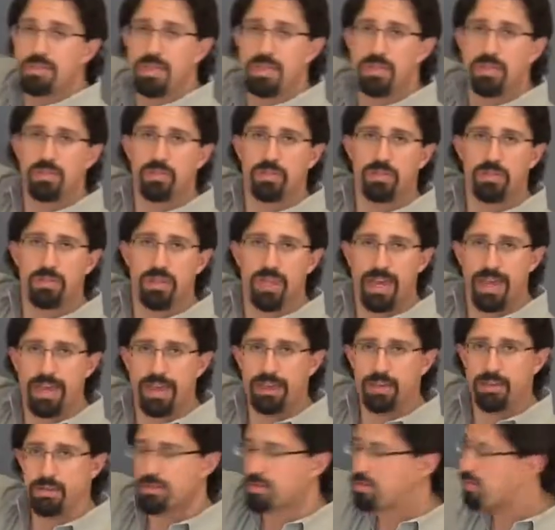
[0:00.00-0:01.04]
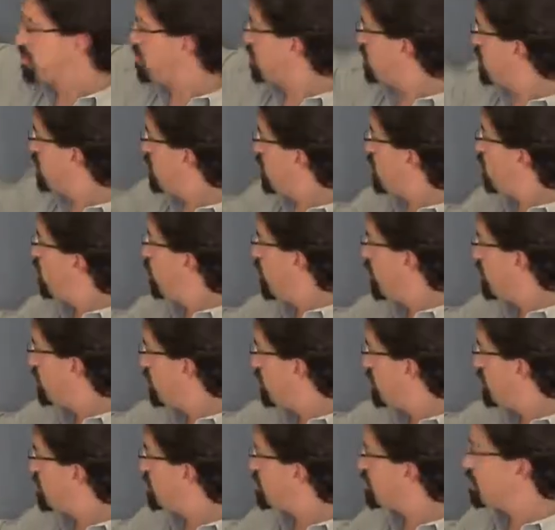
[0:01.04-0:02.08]
equal to x, what
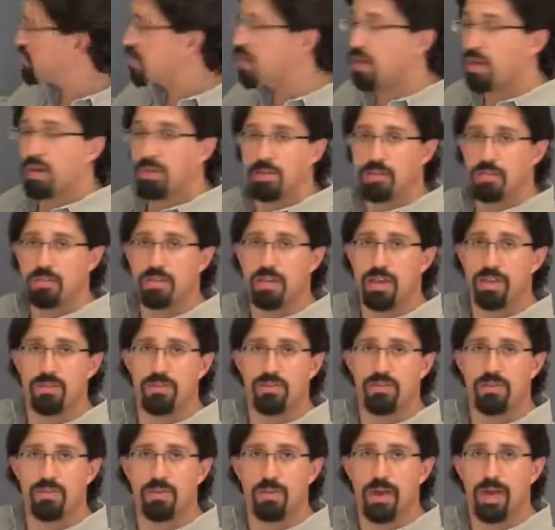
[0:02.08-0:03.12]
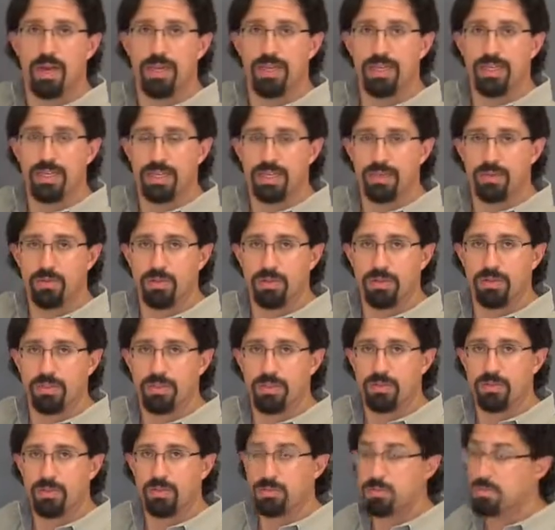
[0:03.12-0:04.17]
is cosine of y equal
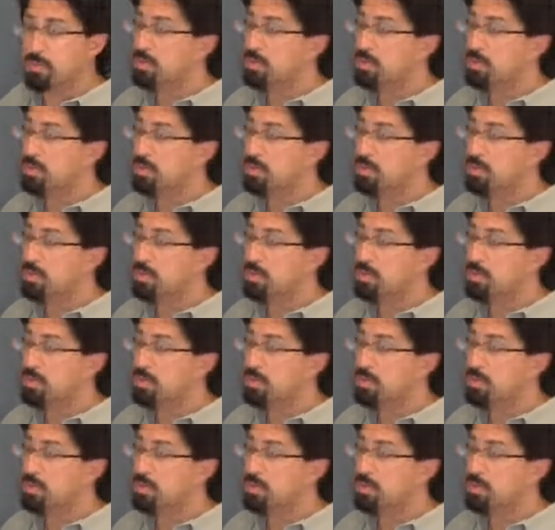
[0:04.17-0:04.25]
to?